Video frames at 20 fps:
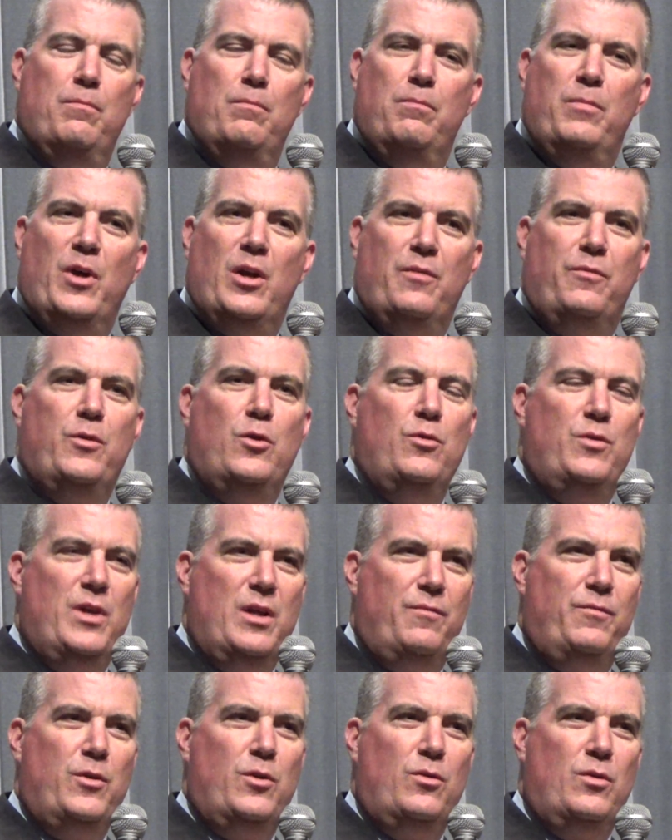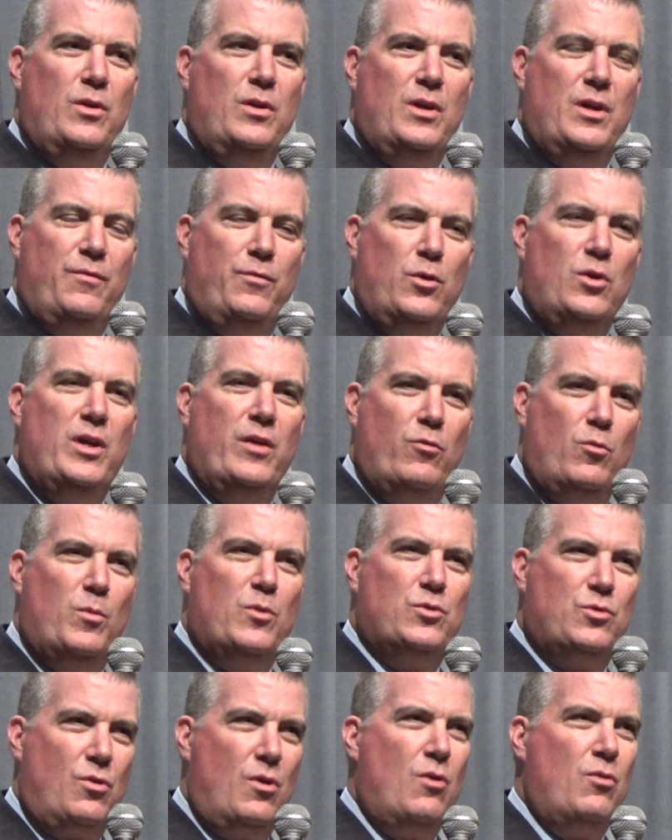But if you give them a
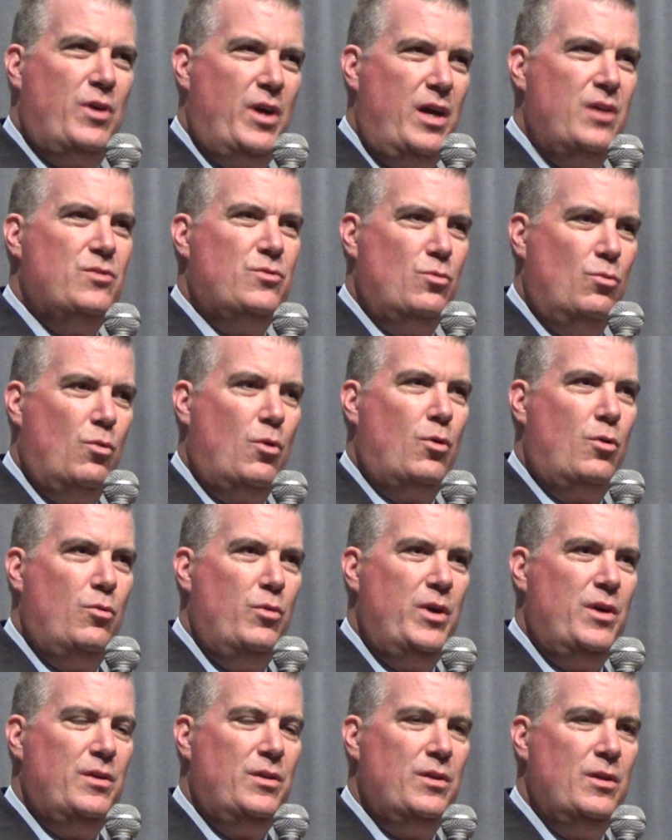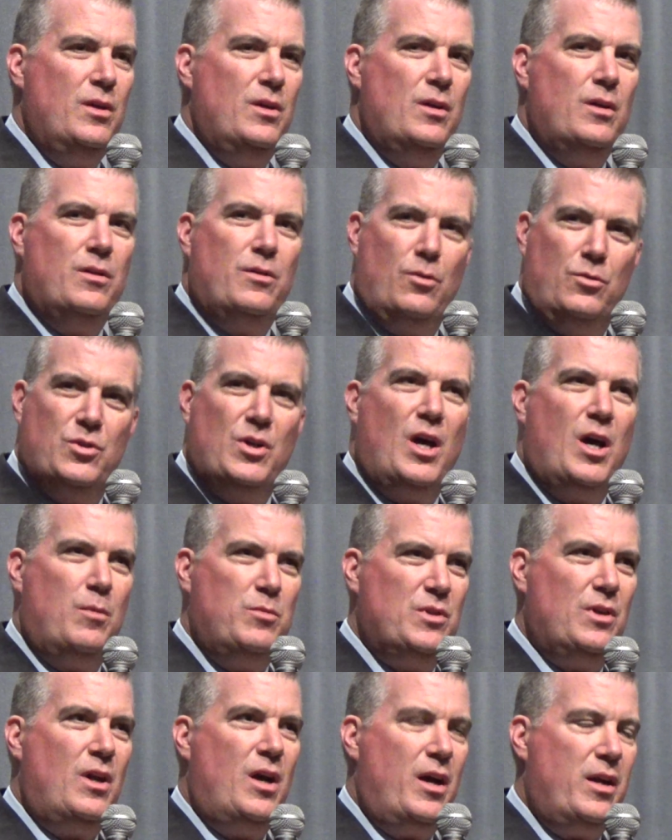strong case to work with, their job's
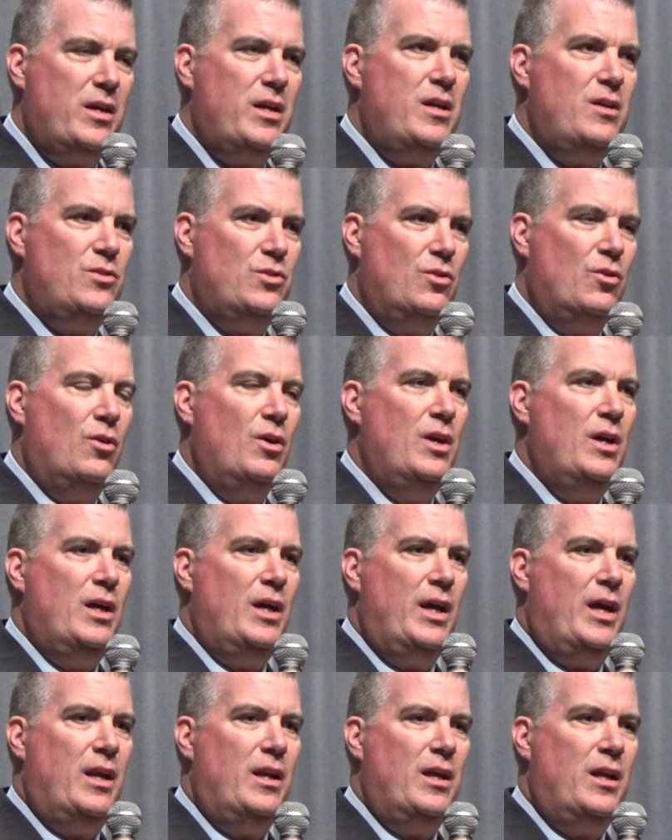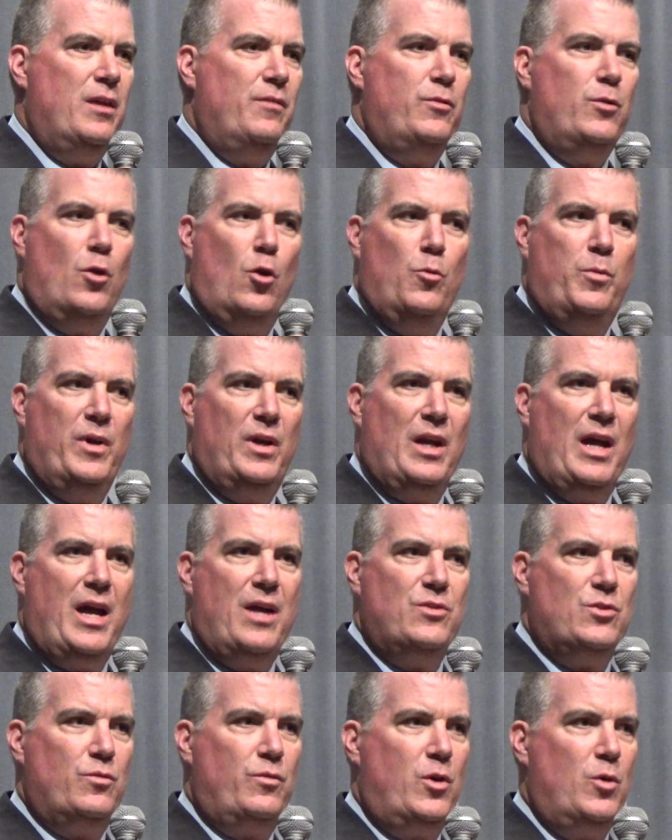a lot easier. And if you open
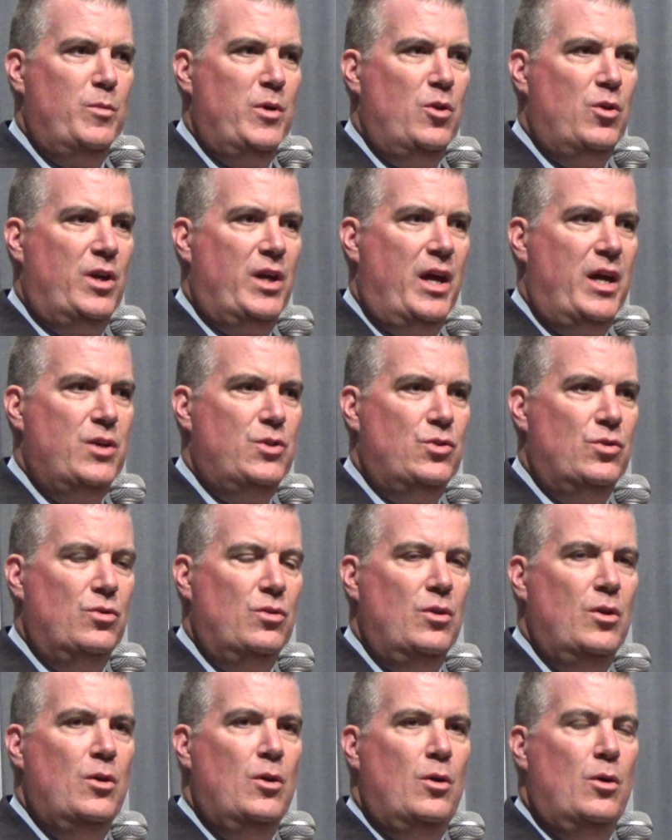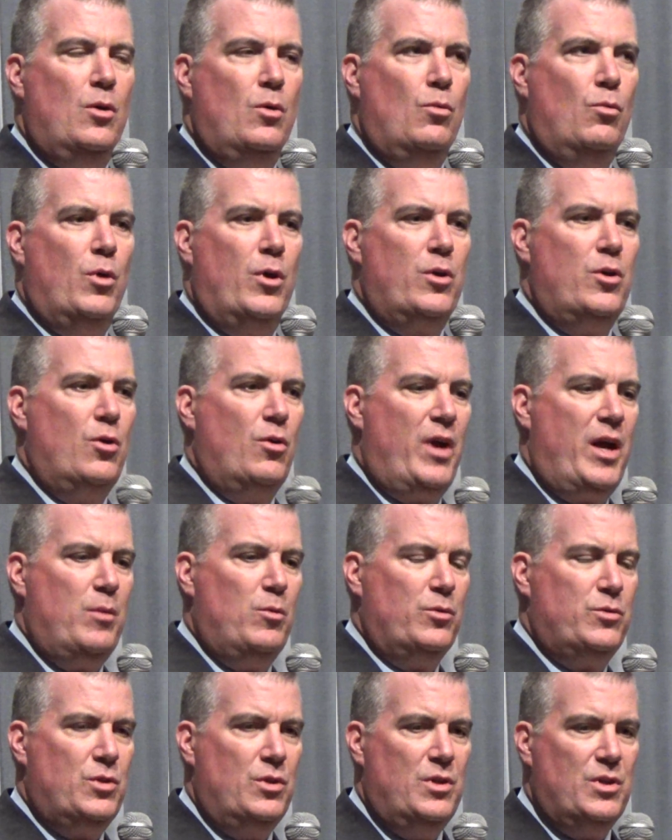lines of communication where you're
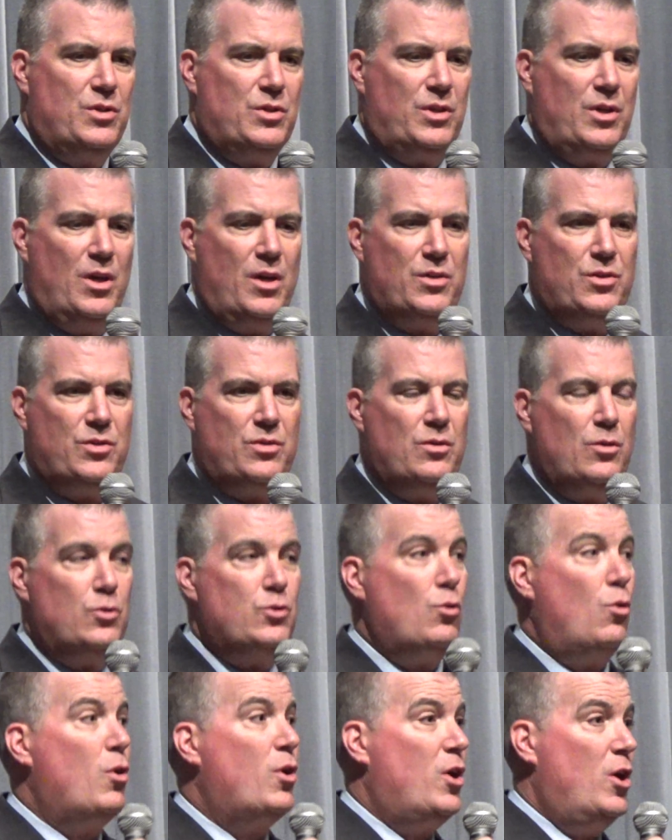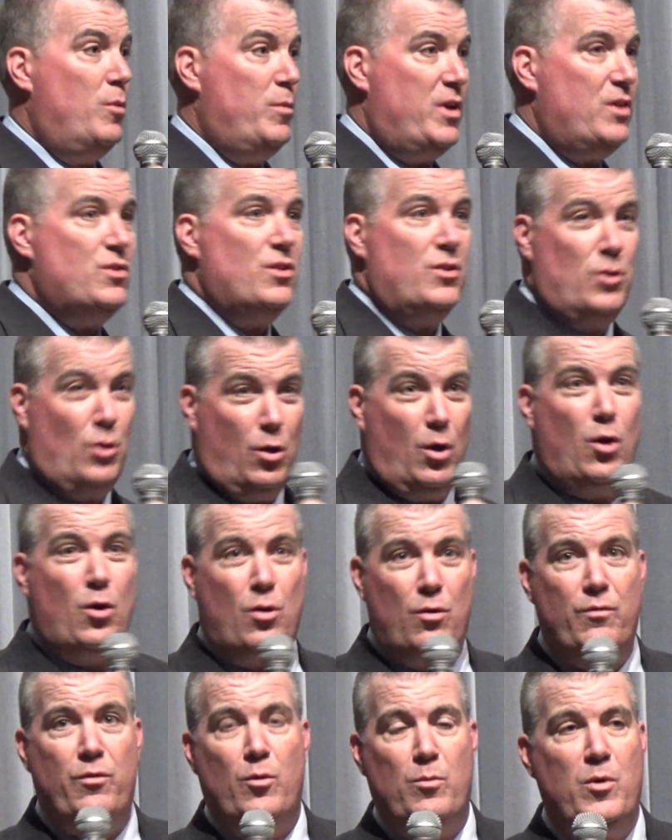able to discuss shortcomings and you
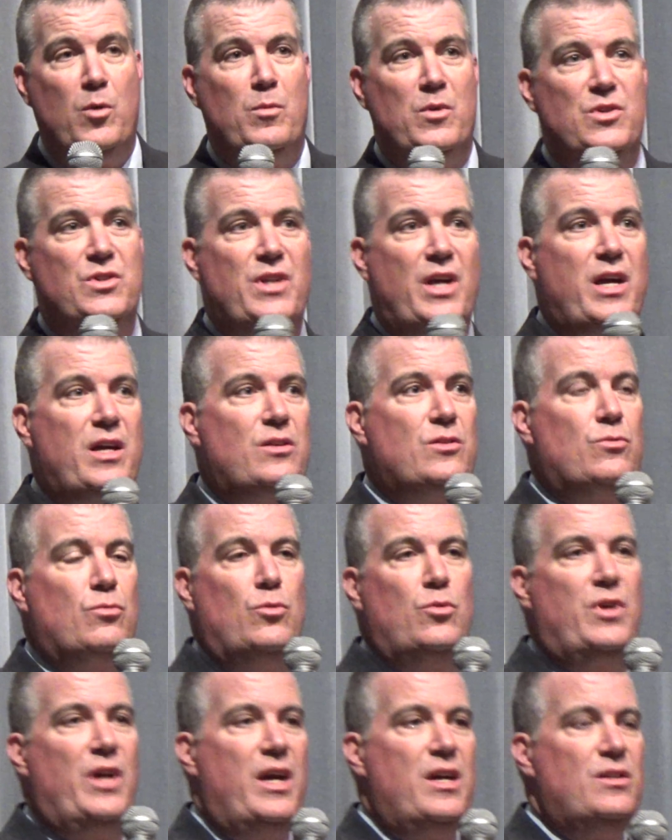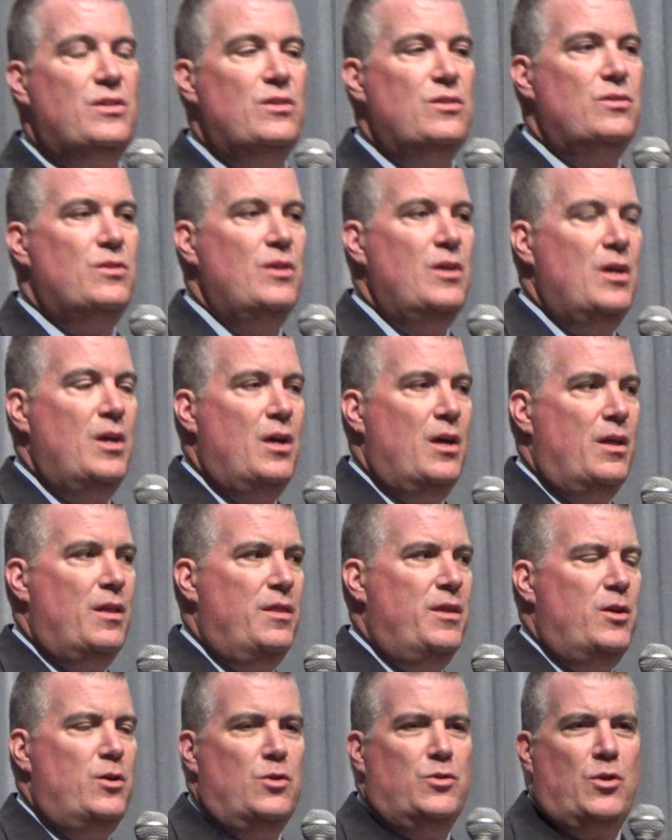learn from your mistakes through cases,
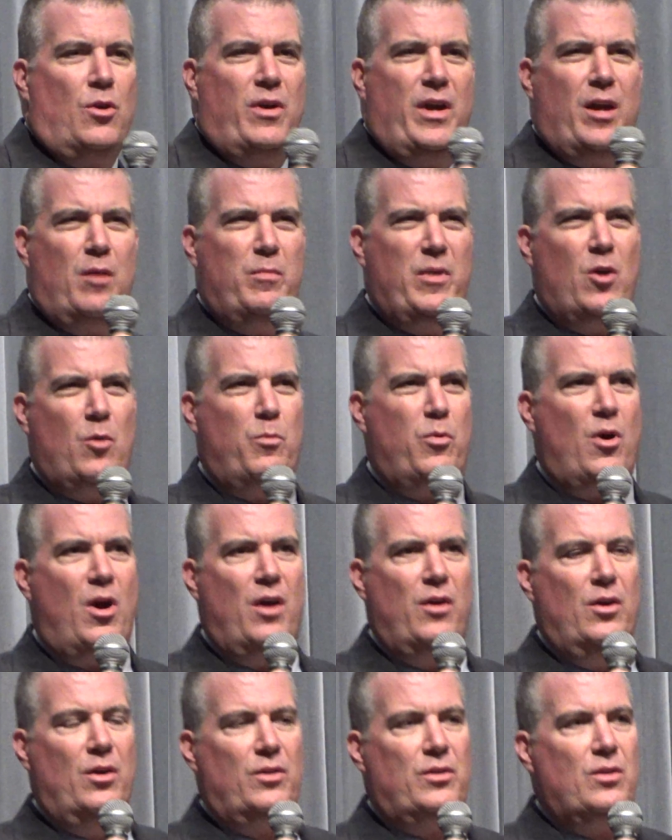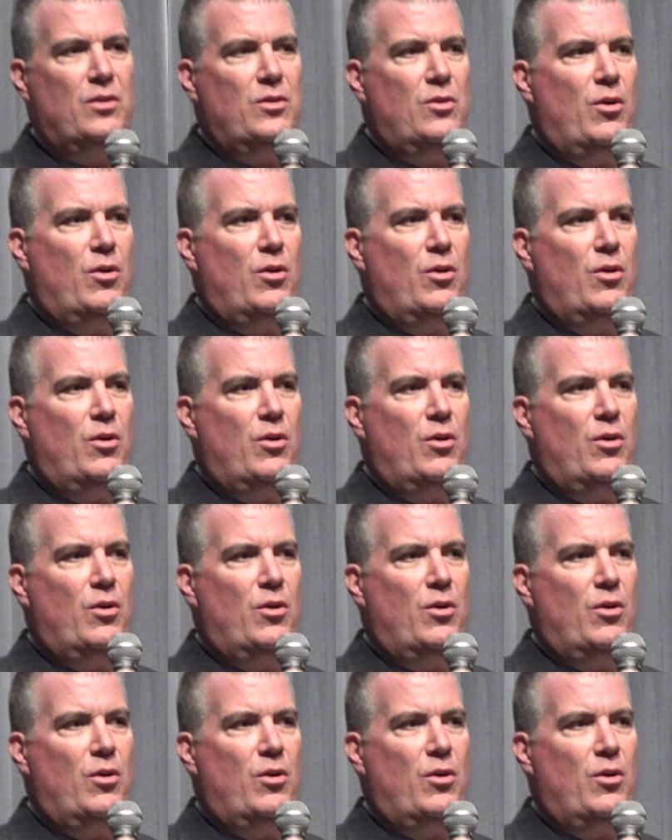then you turn out a better product.